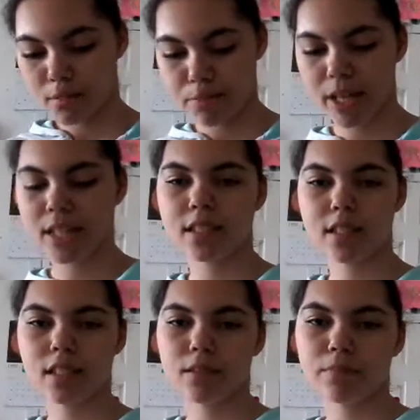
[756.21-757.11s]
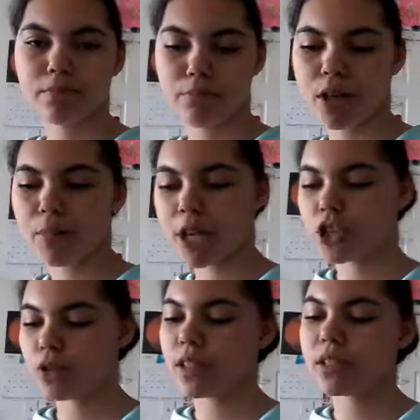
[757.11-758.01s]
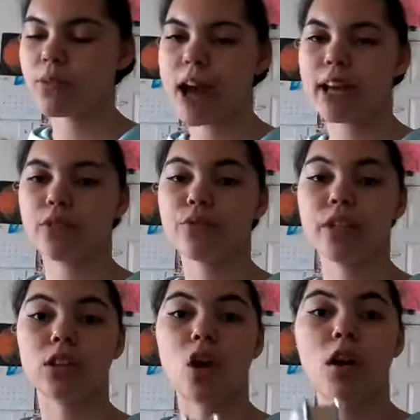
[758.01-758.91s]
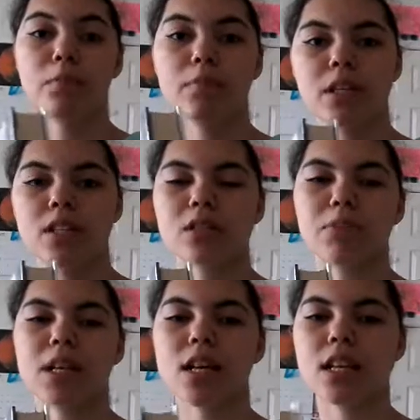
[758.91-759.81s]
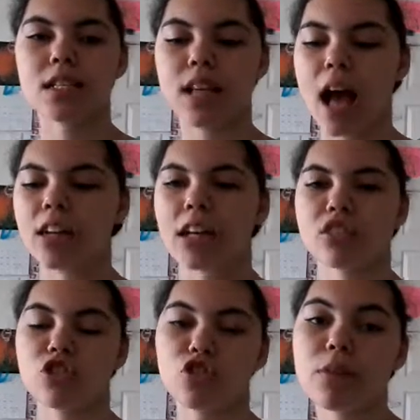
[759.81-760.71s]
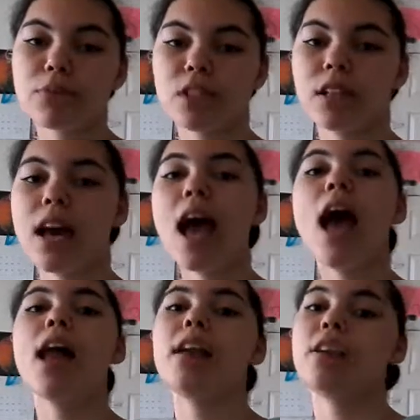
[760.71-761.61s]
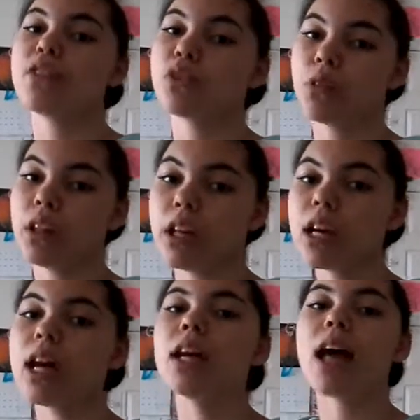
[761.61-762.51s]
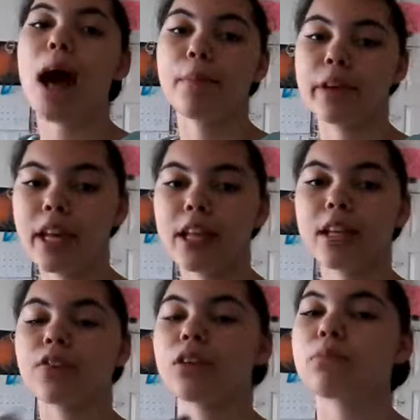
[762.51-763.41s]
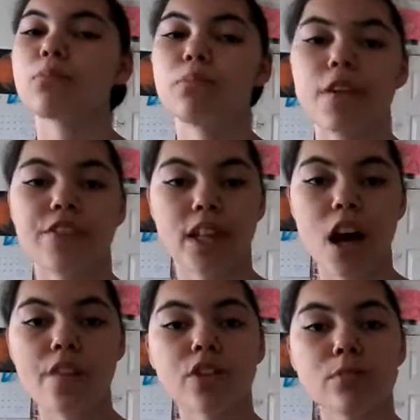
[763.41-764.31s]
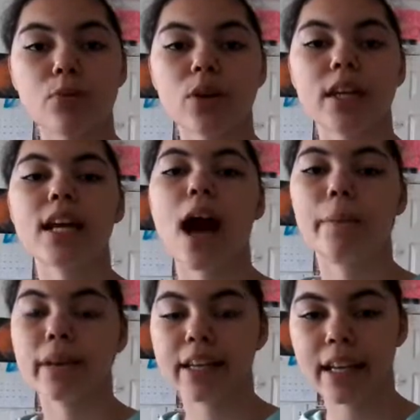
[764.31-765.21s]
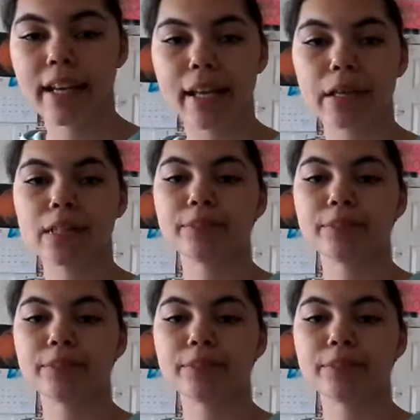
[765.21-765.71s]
But pretty much the reason why I can read long books is because I look at the description, and if it's really good, I'ma get it. If the cover's pretty, I'ma get it.